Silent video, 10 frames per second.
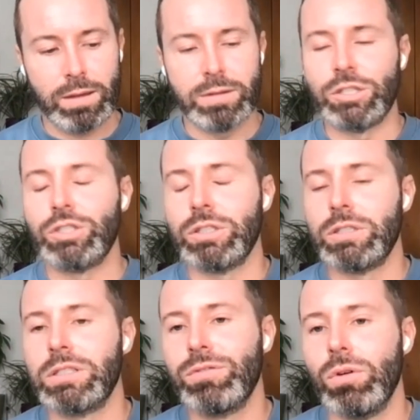
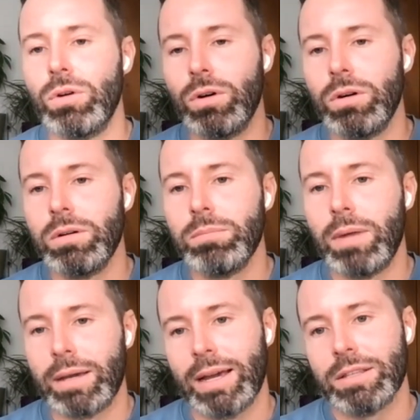conditions for
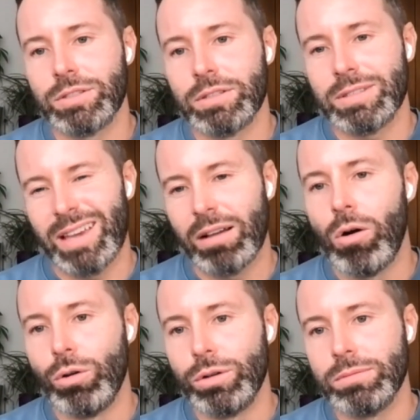my cancer to take
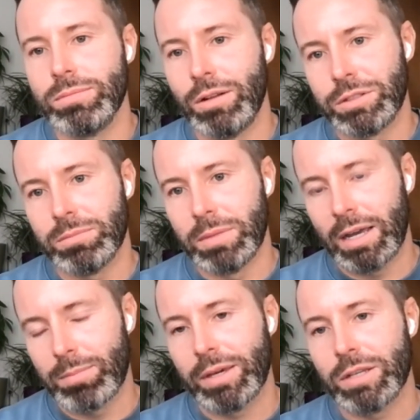hold,
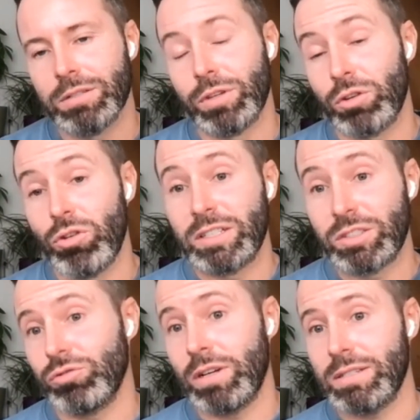ultimately, because of the chronic
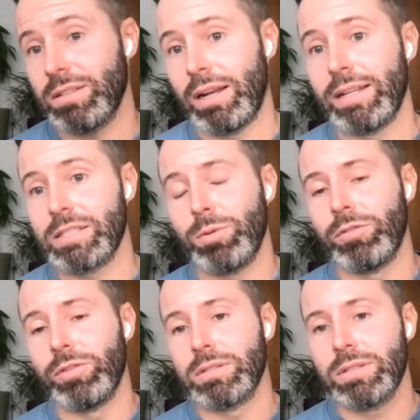stress that I'd
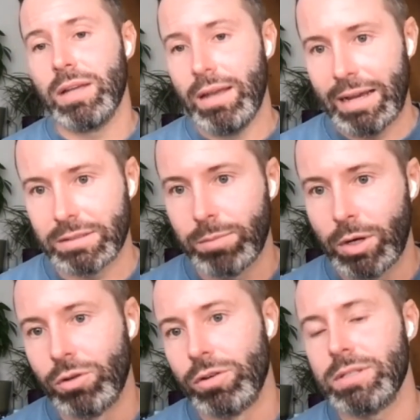experienced as a
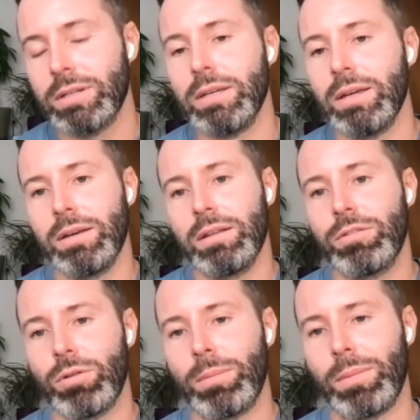minority
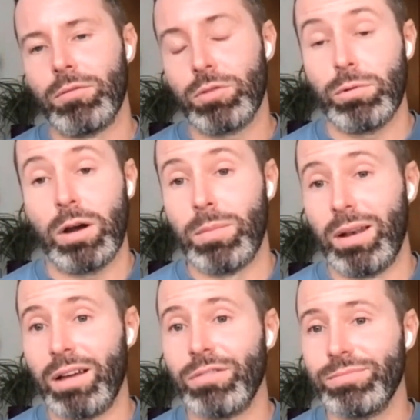throughout my
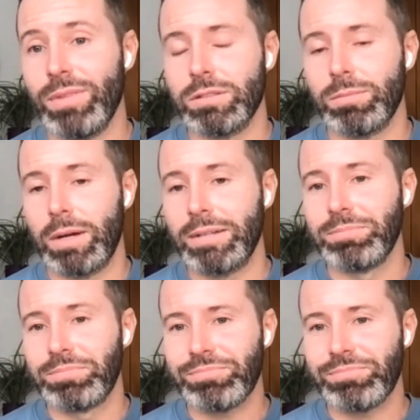life, ultimately.